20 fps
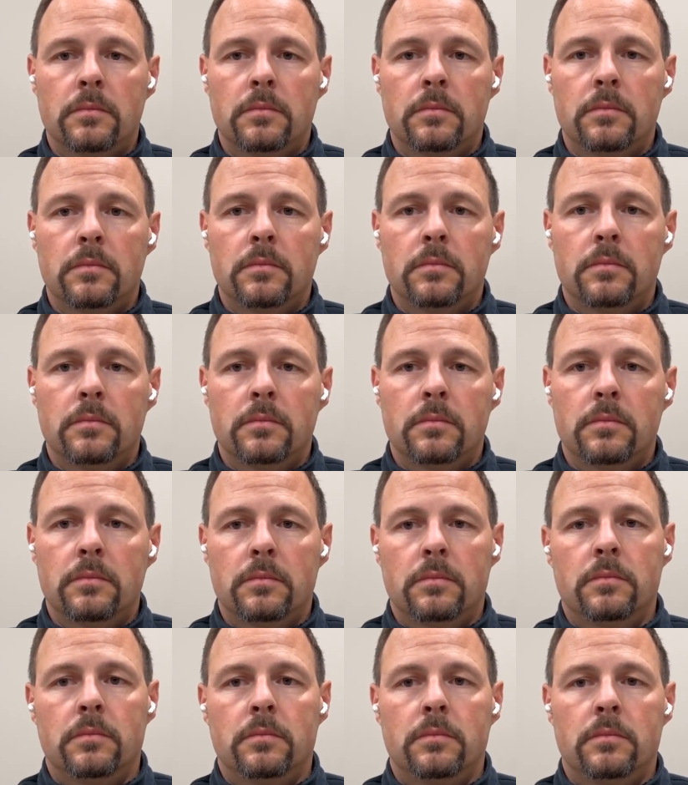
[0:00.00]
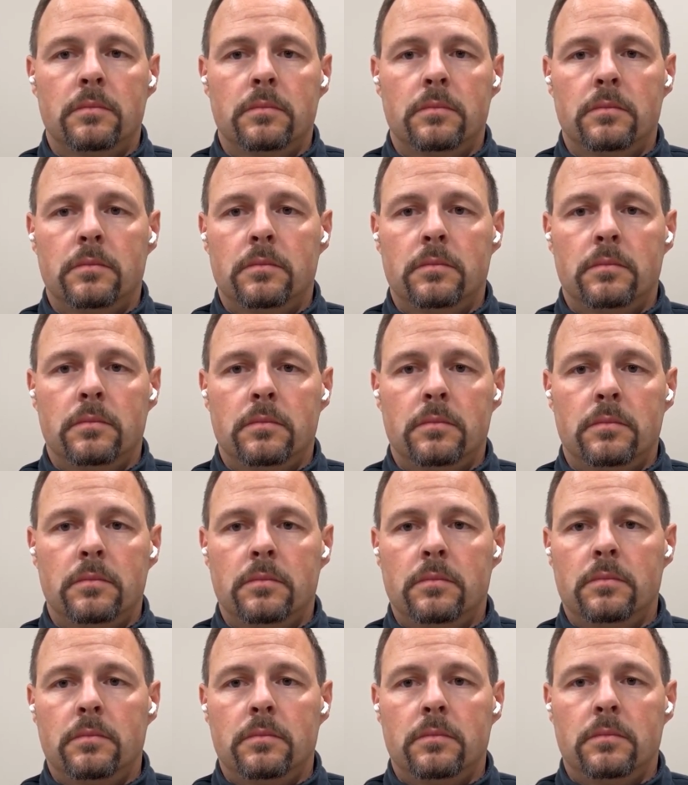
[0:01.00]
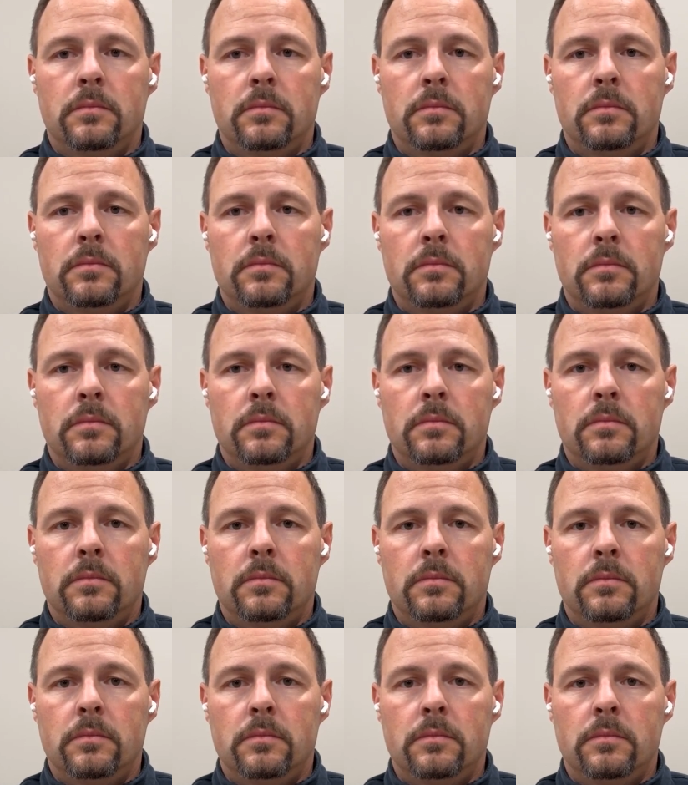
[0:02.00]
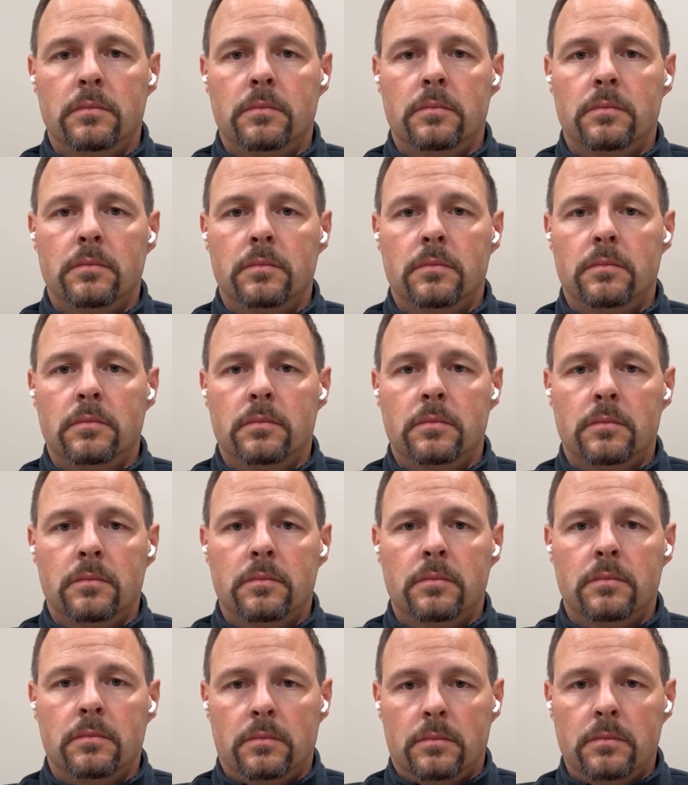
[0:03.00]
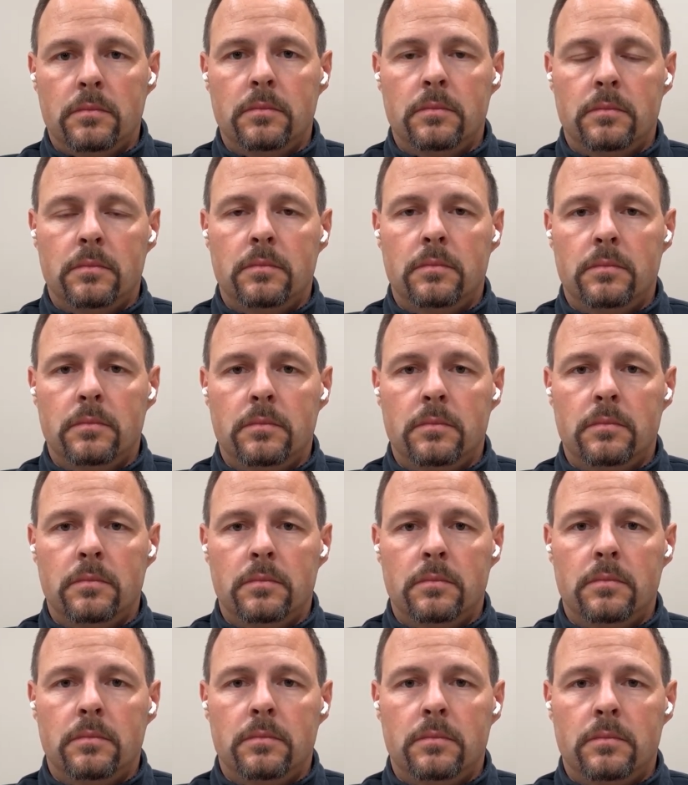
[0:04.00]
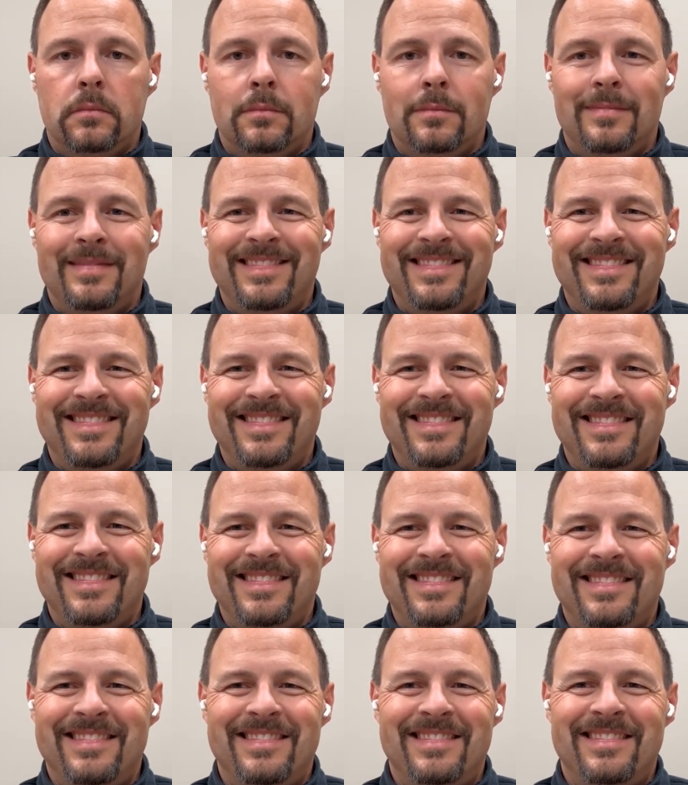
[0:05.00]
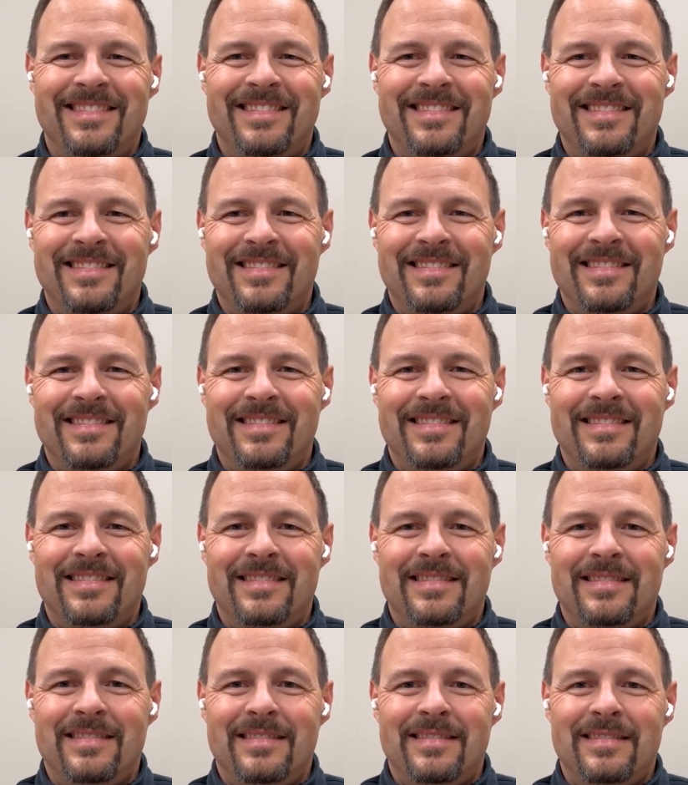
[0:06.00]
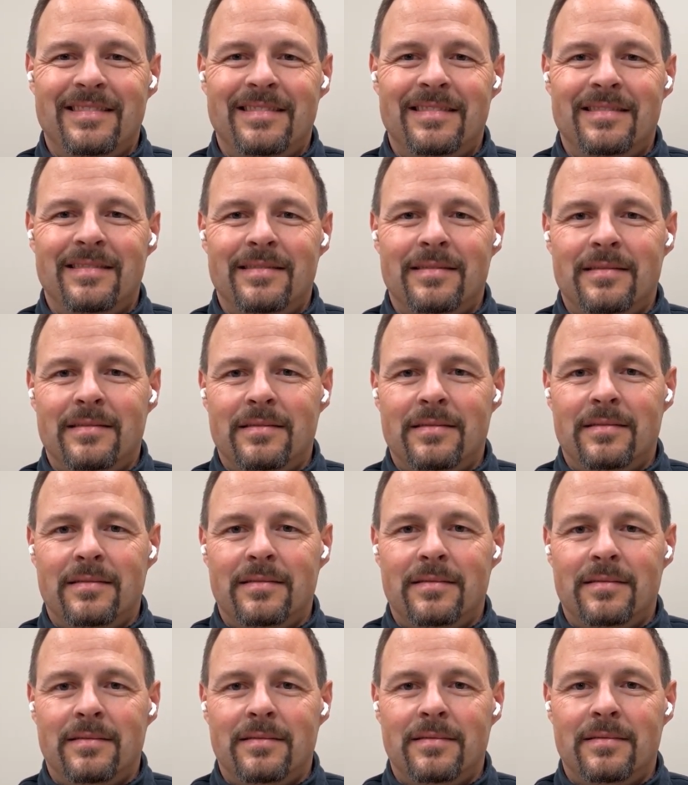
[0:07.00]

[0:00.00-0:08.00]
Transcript: No words are spoken by the person on screen.